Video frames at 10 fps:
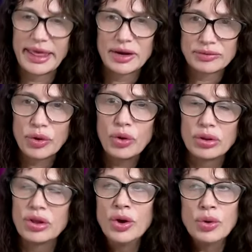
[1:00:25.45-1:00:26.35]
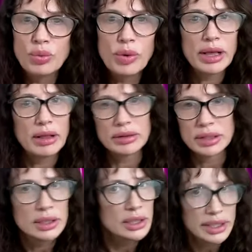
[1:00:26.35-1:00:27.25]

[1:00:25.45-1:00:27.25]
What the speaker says: that role, well,